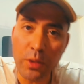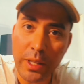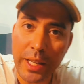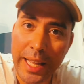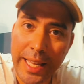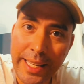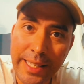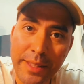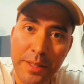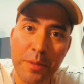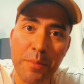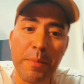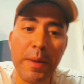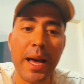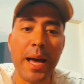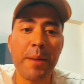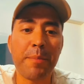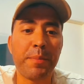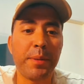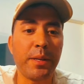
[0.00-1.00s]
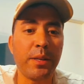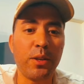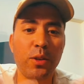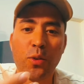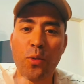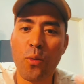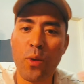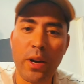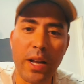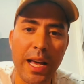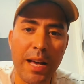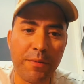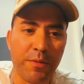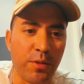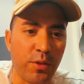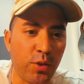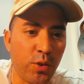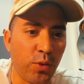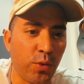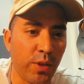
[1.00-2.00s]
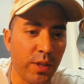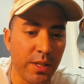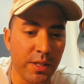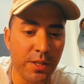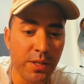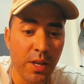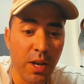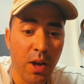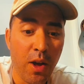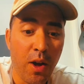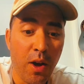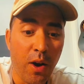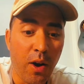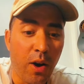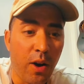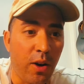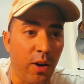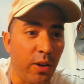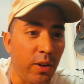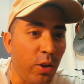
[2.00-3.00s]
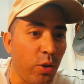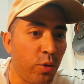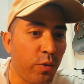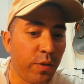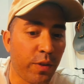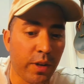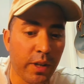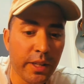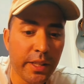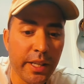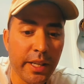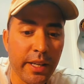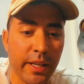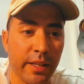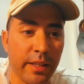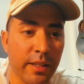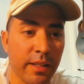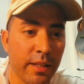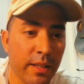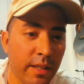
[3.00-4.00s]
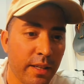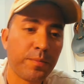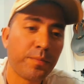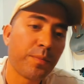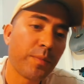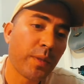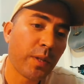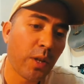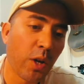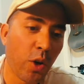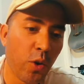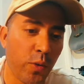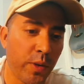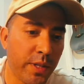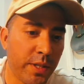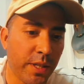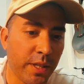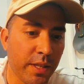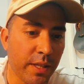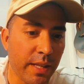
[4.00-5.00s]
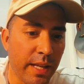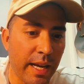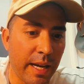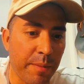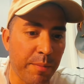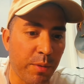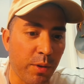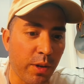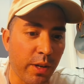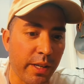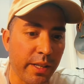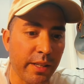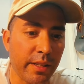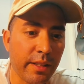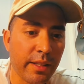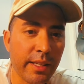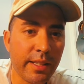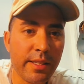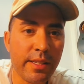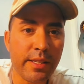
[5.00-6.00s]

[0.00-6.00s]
like the mapping. You don't want to have to do this all over again. Go into the library. Let's